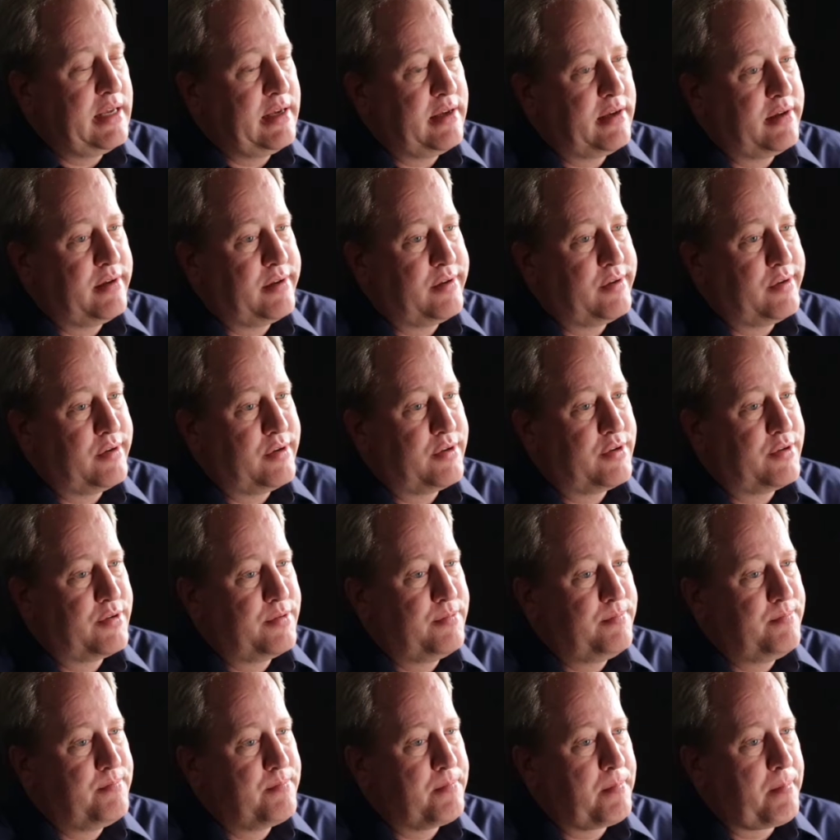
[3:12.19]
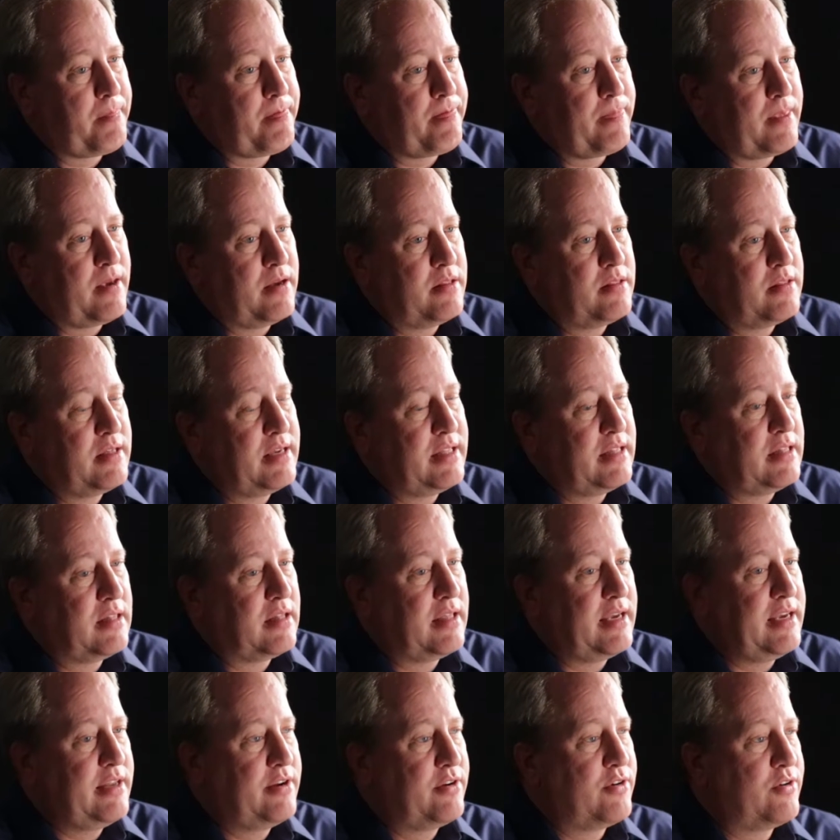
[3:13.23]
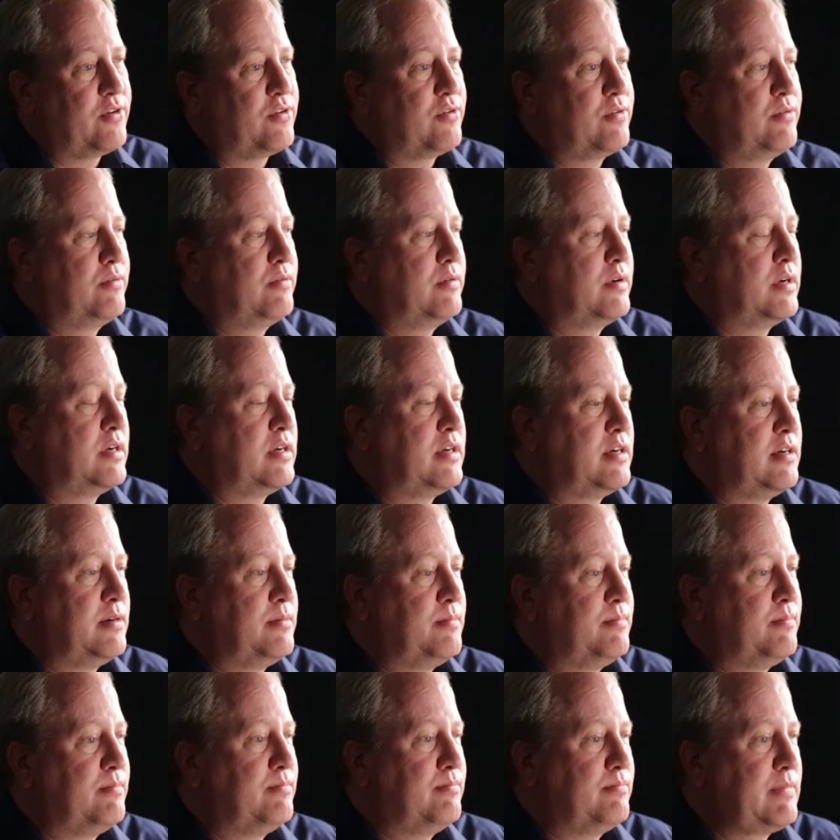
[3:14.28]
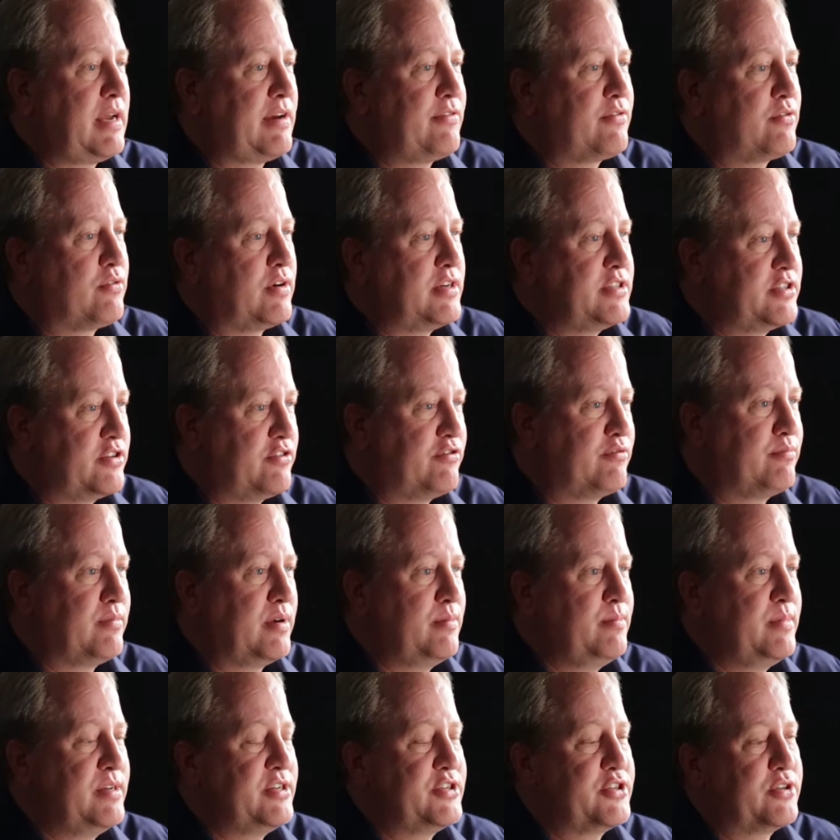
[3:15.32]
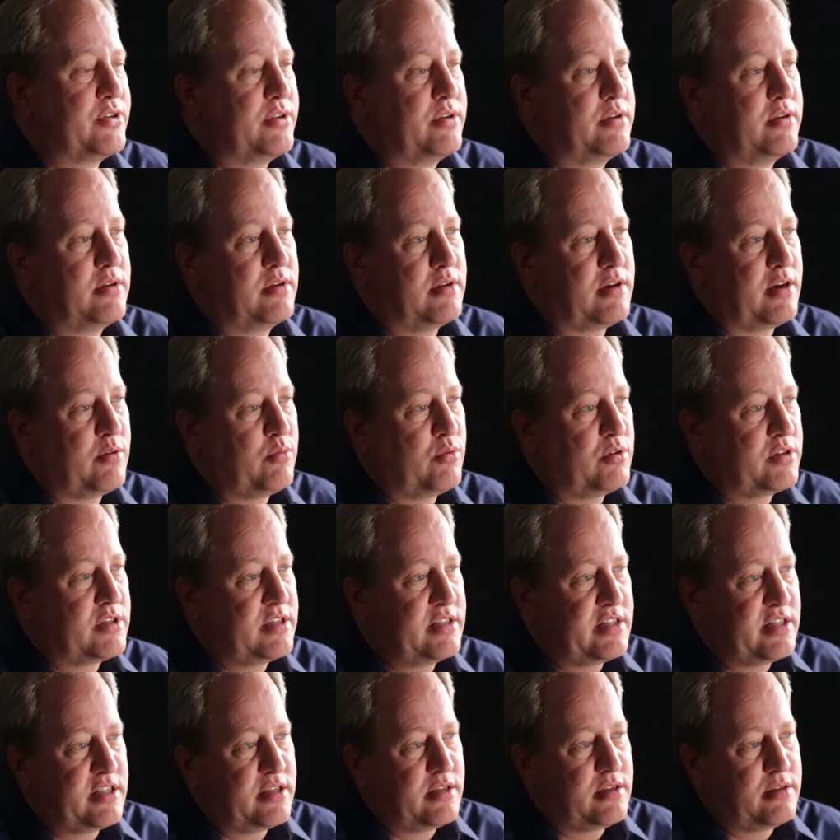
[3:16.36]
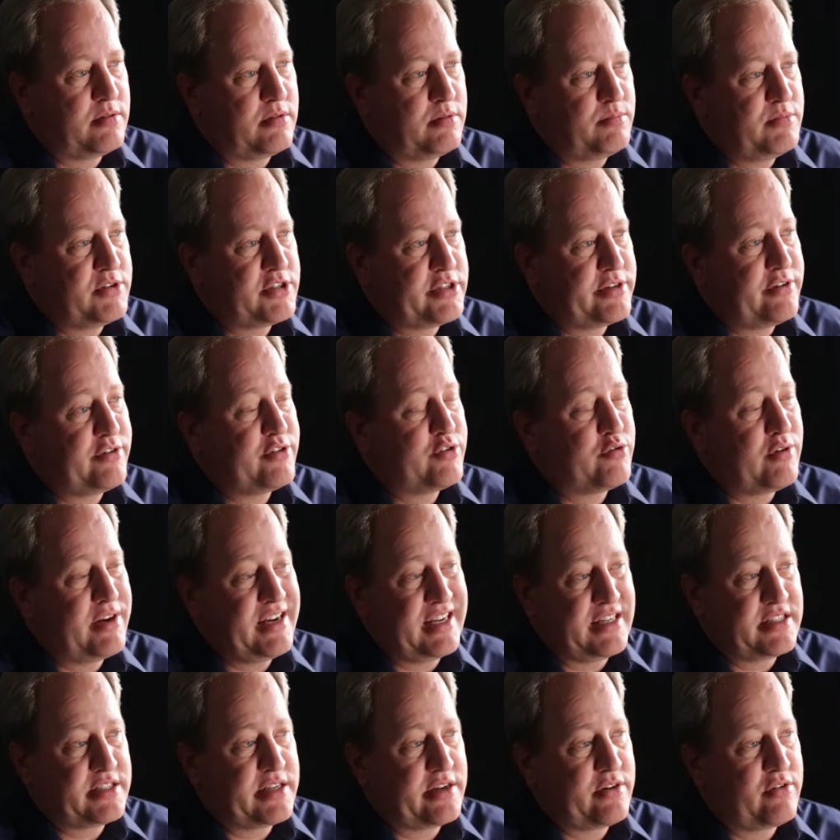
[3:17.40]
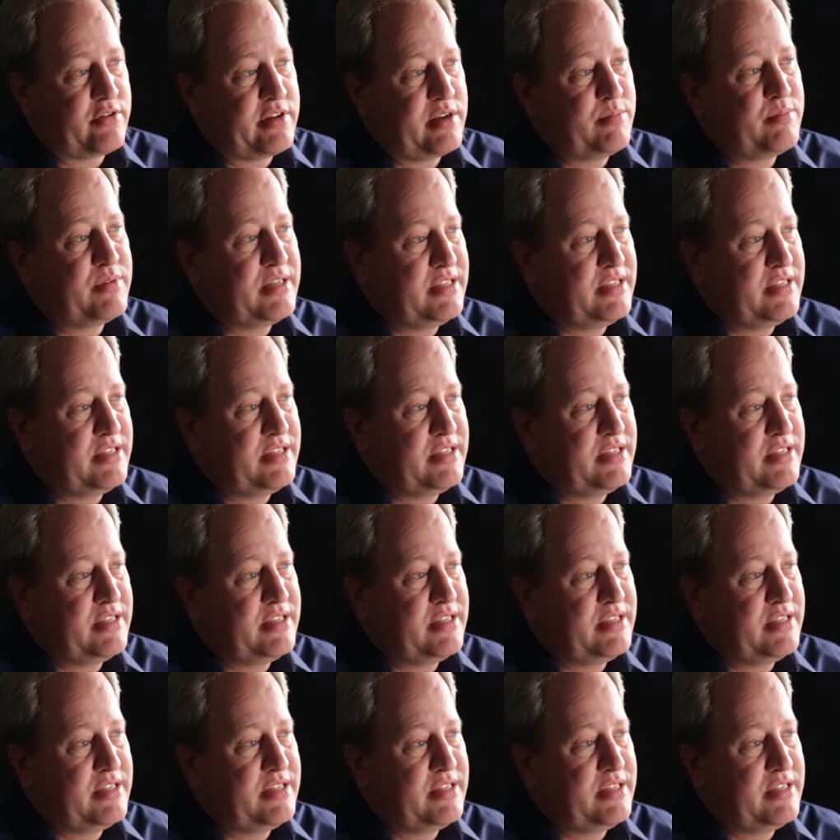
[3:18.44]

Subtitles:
And then later, after I served my mission, I worked at the Missionary Training Center, the